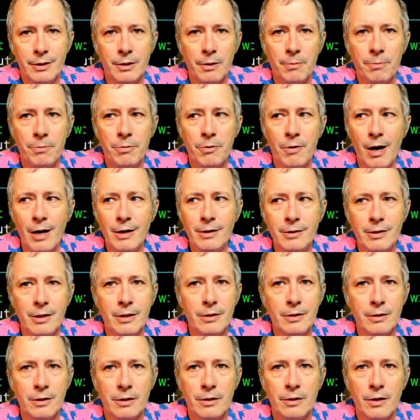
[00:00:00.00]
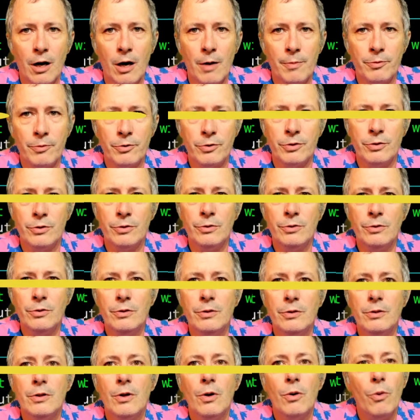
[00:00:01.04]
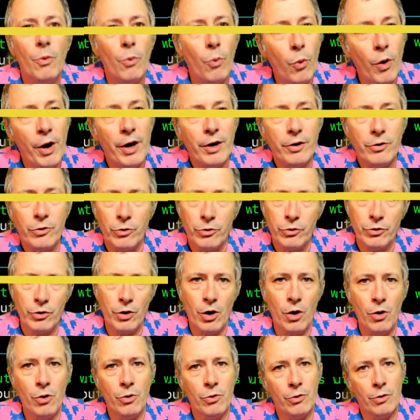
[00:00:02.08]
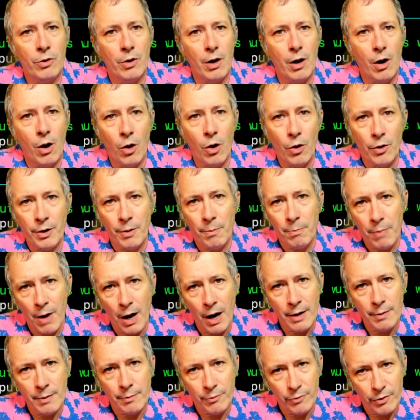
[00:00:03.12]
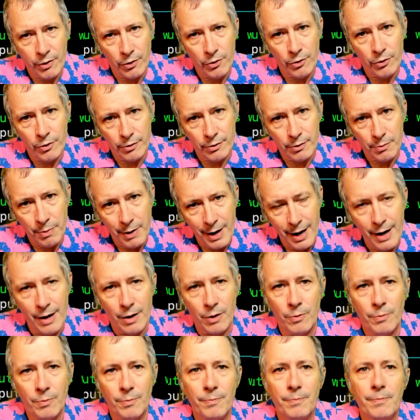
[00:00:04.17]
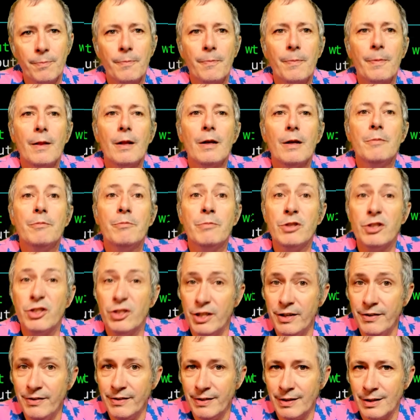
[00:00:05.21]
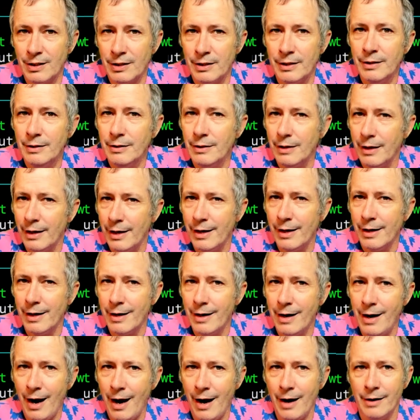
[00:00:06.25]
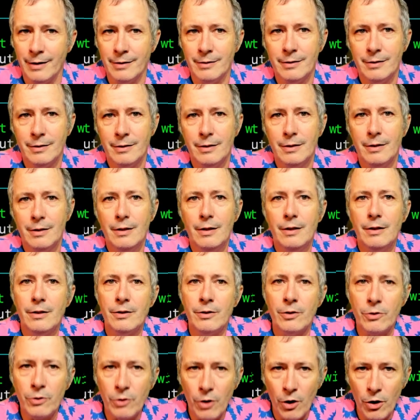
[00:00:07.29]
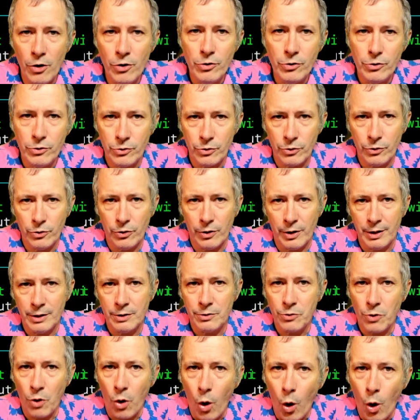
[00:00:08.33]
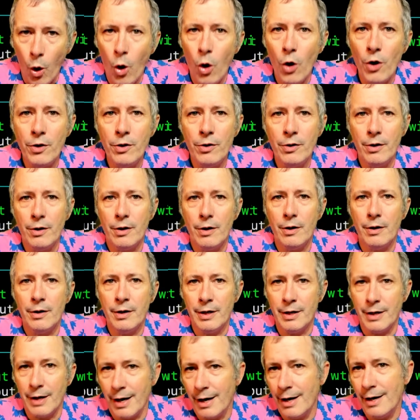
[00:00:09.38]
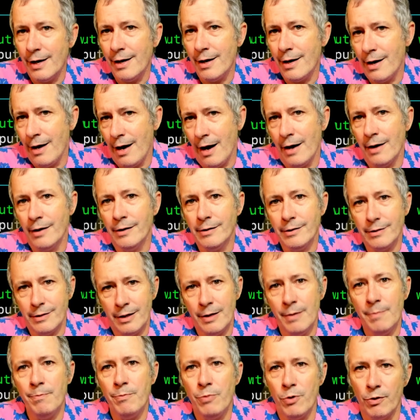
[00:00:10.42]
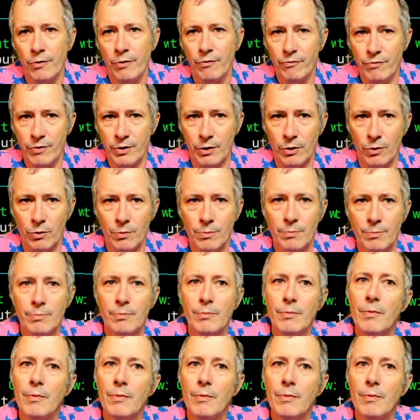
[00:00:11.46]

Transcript: in the processing option, which are shown on the bottom third of the panel. Specifically, any case. The cursor is on the any case input field.